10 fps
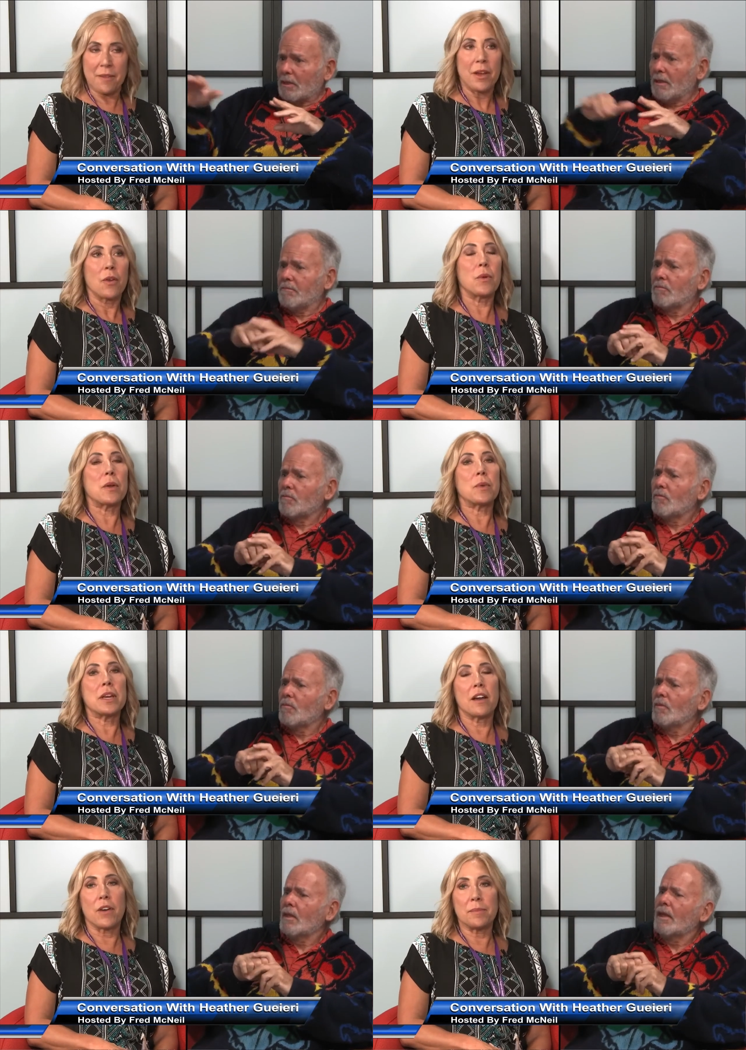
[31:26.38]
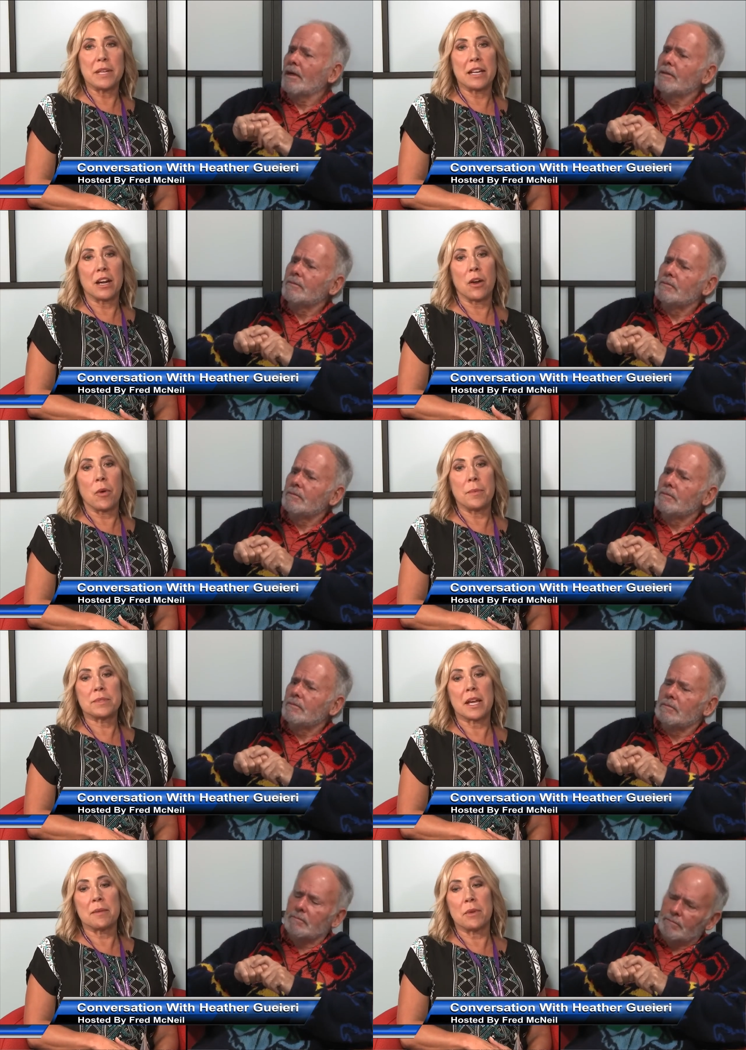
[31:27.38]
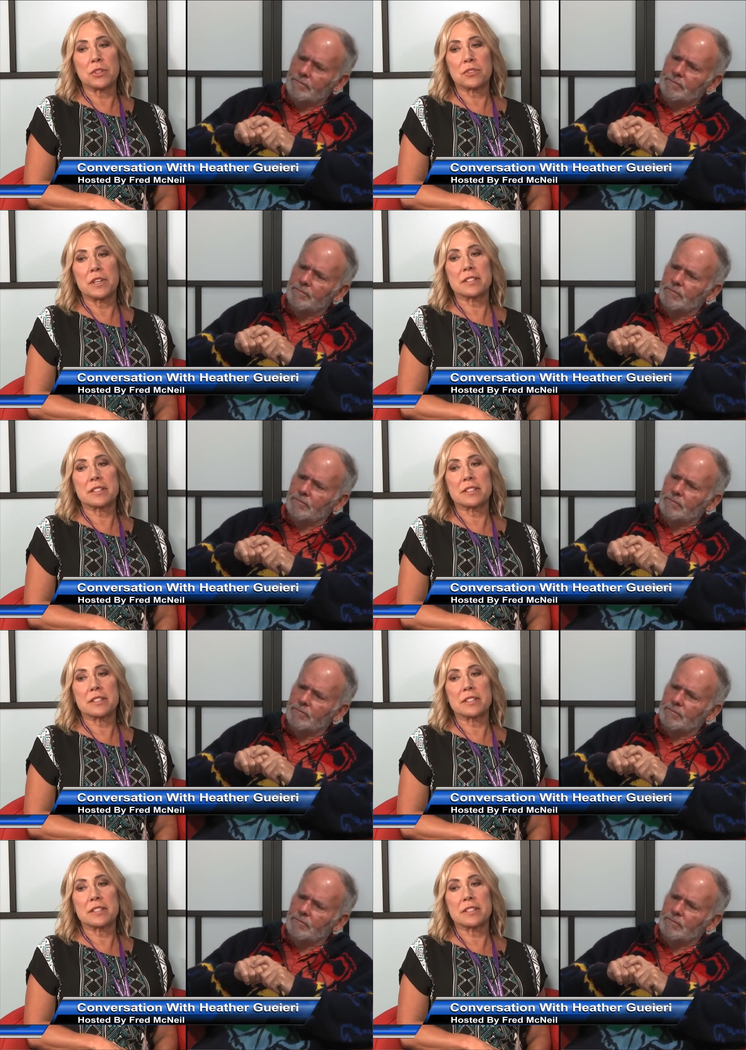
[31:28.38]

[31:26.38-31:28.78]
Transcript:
Speaker 1: great. Yeah. We have updated our website most